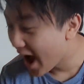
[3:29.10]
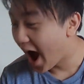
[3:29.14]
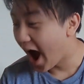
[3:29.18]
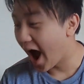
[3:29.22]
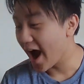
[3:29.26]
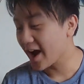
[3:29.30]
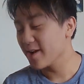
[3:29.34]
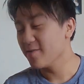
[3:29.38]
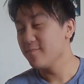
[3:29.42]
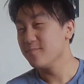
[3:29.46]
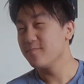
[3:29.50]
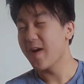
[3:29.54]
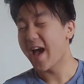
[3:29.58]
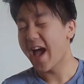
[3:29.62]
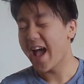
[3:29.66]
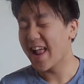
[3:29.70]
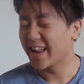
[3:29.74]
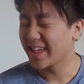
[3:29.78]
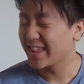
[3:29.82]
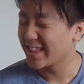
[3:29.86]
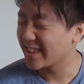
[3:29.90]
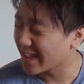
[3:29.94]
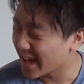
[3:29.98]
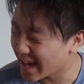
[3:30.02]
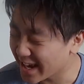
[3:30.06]
I can barely
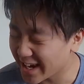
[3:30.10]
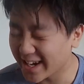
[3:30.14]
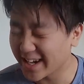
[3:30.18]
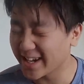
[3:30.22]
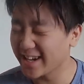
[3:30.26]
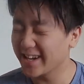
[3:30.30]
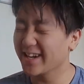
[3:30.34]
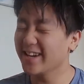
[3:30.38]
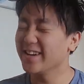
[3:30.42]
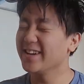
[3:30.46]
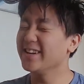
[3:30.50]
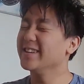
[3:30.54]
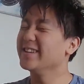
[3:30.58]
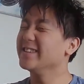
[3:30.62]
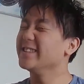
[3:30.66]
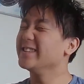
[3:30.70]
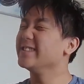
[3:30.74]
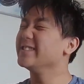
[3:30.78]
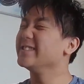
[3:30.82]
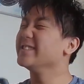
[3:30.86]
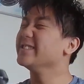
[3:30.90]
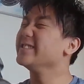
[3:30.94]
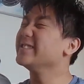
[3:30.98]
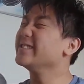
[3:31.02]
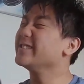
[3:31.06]
think.
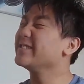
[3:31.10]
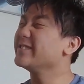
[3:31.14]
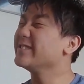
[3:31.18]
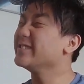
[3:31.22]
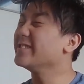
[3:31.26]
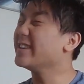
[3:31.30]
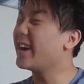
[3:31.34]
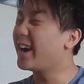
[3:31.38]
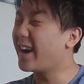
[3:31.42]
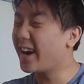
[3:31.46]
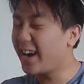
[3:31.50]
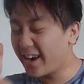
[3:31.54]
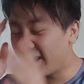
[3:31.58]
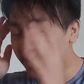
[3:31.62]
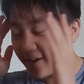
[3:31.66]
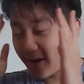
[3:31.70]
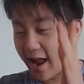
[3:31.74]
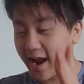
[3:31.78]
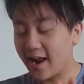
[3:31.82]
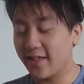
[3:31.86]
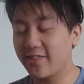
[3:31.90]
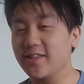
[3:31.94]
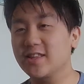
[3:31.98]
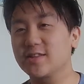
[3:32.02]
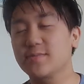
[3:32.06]
Ah,
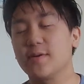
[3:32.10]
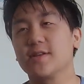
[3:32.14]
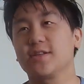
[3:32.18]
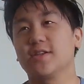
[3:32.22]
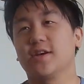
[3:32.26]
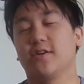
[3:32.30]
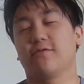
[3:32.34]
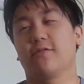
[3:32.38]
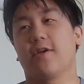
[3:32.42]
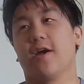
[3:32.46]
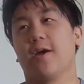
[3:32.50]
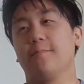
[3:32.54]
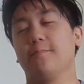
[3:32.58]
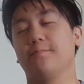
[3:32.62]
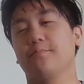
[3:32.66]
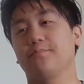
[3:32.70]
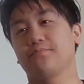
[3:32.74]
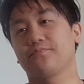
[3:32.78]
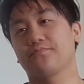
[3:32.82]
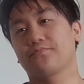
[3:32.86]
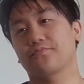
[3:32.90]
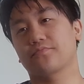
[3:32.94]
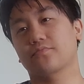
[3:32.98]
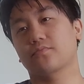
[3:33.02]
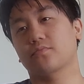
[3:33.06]
and I think to myself, yeah,
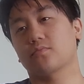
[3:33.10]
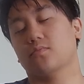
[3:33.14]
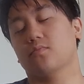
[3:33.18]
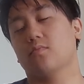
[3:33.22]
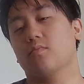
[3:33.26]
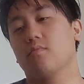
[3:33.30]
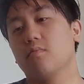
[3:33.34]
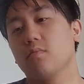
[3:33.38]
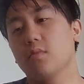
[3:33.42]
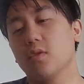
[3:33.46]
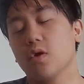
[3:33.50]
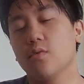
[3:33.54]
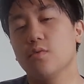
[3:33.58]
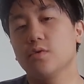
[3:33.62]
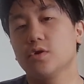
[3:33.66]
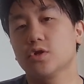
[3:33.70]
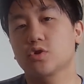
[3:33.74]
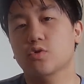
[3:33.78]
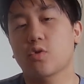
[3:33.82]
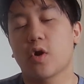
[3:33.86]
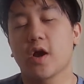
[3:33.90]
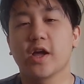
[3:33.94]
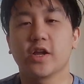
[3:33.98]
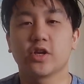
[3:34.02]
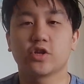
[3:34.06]
which is
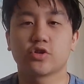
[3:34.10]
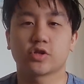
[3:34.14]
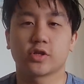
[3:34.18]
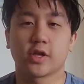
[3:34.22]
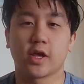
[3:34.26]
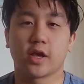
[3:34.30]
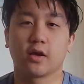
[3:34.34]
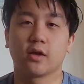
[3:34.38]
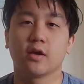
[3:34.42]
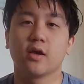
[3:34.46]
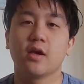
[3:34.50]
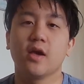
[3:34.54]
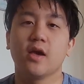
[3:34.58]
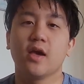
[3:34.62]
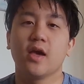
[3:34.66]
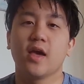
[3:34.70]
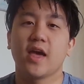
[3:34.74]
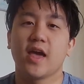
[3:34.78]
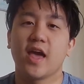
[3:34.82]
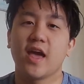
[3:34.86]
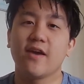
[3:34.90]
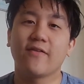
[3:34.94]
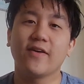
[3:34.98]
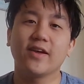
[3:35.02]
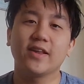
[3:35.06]
quite interesting.
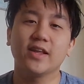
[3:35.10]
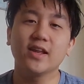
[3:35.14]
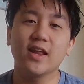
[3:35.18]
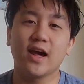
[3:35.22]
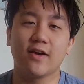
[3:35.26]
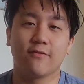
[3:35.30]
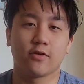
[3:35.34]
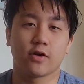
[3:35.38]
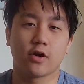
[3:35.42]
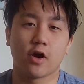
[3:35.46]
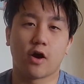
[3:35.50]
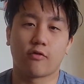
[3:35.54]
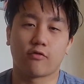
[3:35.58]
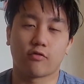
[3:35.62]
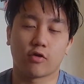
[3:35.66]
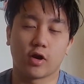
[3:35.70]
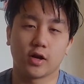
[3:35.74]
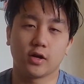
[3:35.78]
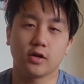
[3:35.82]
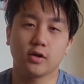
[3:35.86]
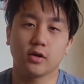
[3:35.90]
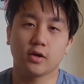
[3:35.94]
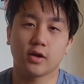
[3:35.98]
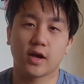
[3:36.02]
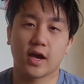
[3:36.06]
If I did have a
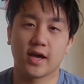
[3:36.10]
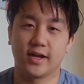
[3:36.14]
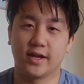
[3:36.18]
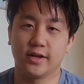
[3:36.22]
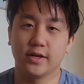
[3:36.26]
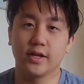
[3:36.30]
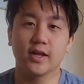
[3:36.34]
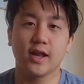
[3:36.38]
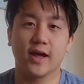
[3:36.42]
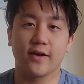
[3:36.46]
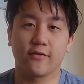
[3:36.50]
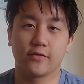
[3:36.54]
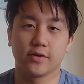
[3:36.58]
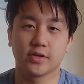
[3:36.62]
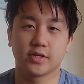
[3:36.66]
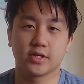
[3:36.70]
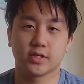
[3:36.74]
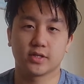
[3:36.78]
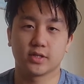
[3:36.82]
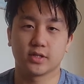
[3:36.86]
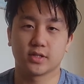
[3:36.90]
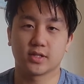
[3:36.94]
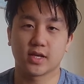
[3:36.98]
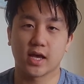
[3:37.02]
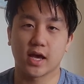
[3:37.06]
girlfriend and I did have
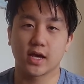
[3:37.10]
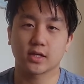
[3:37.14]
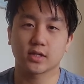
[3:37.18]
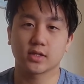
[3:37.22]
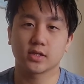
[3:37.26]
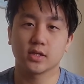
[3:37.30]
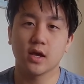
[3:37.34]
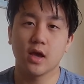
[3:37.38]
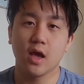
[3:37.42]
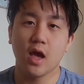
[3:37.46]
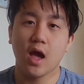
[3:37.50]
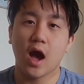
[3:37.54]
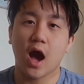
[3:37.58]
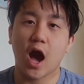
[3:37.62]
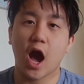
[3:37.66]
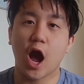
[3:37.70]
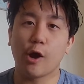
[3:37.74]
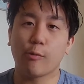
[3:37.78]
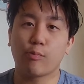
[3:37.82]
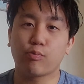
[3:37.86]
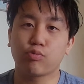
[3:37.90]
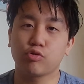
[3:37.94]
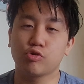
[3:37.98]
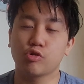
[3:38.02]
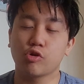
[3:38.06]
consistent sex, I
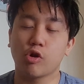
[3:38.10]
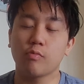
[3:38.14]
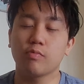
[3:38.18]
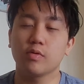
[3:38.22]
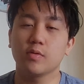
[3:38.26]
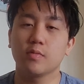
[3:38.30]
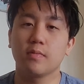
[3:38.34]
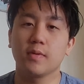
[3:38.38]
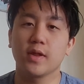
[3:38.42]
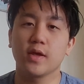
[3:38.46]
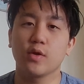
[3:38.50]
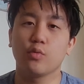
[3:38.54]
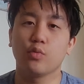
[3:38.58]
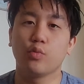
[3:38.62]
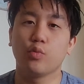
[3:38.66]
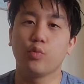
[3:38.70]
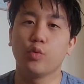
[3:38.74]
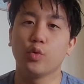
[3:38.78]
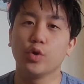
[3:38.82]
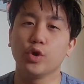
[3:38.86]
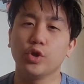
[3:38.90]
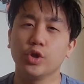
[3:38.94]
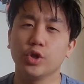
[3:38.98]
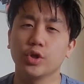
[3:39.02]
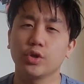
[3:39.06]
probably
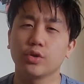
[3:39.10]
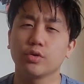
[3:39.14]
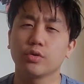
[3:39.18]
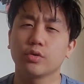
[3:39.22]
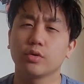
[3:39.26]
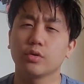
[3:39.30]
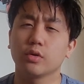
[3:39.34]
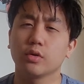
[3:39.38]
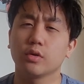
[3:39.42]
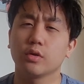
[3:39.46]
wouldn't